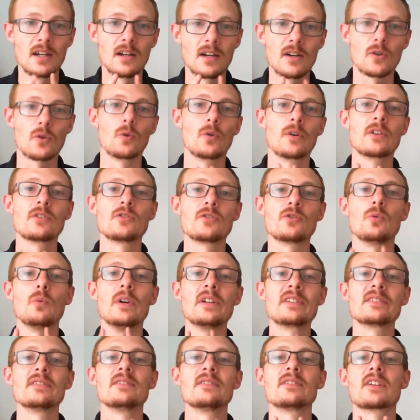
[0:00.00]
according to
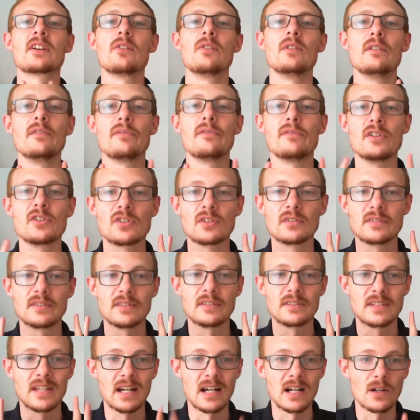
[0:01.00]
Western security officials,
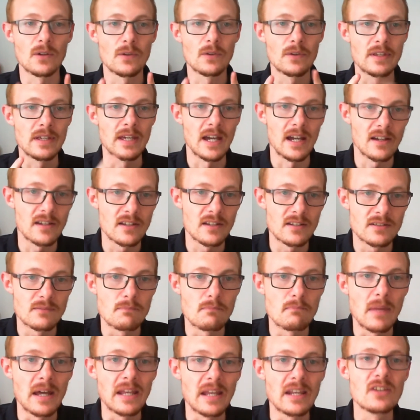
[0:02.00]
is how the hackers
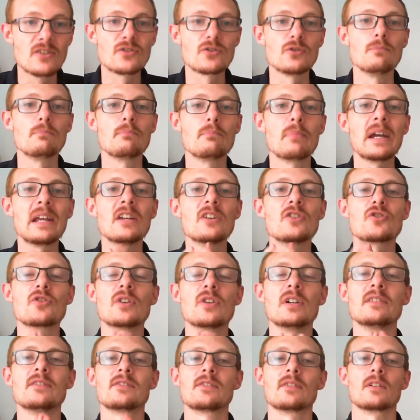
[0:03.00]
managed to
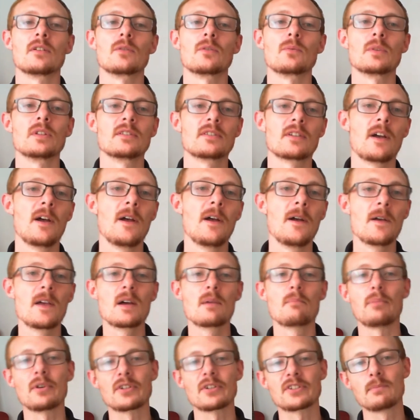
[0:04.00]
penetrate SolarWinds.
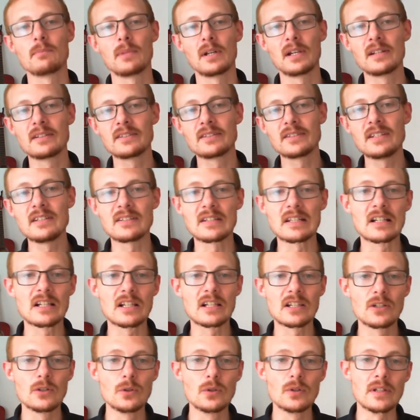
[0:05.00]
Possibilities
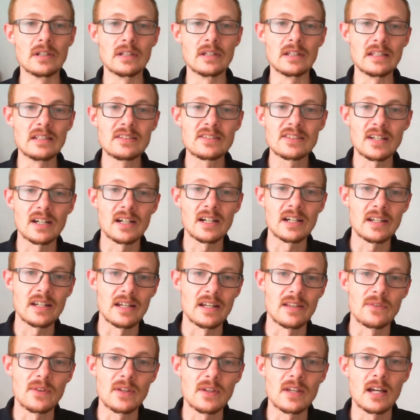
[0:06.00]
include an
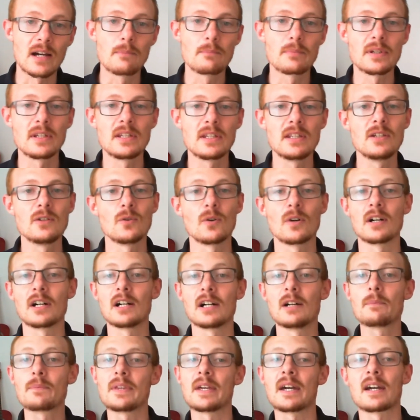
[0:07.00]
insider at the company
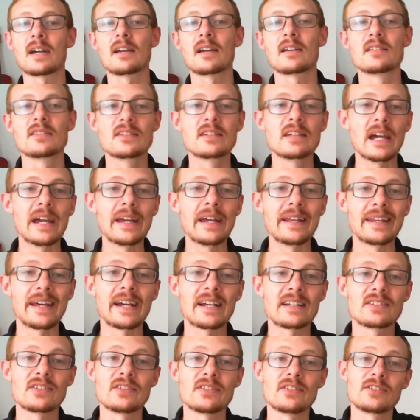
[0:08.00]
helped the hackers gain
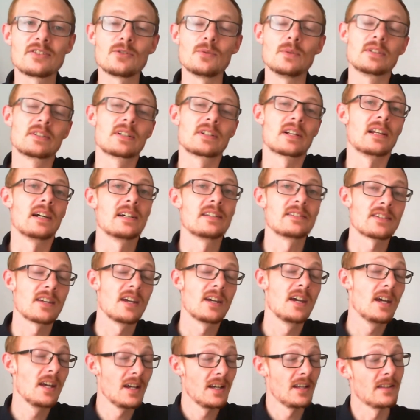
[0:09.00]
access to its clients.
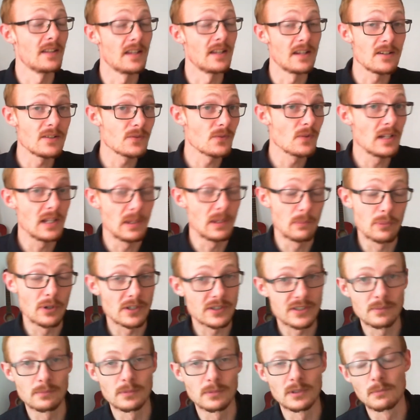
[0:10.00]
That is really
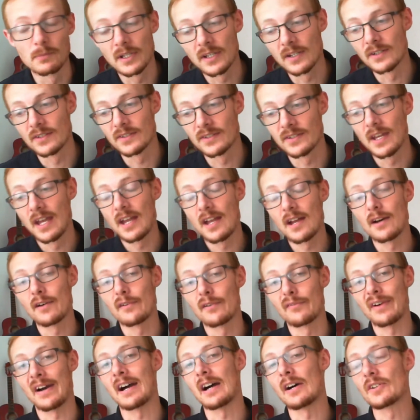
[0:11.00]
possible because
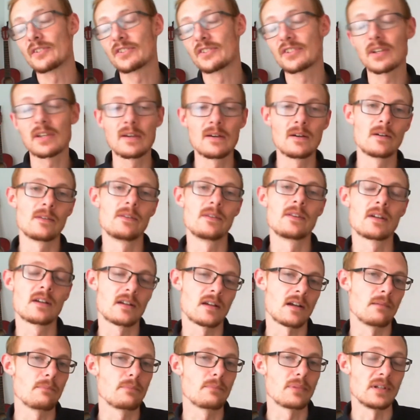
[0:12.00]
of how secure the
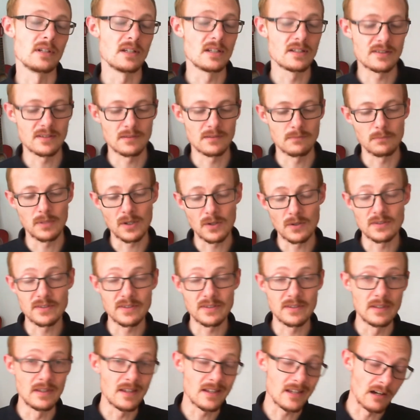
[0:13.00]
company is and
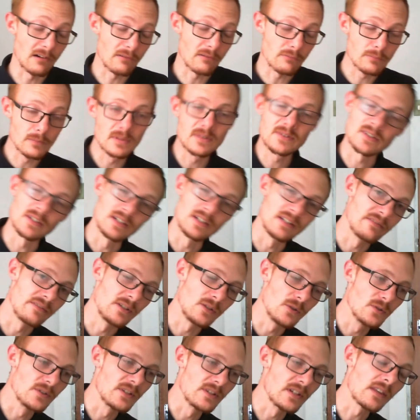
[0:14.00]
because the governments are even
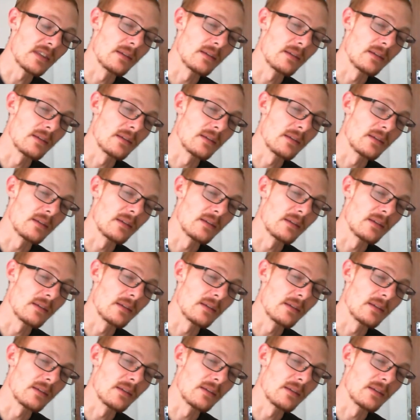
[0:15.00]
using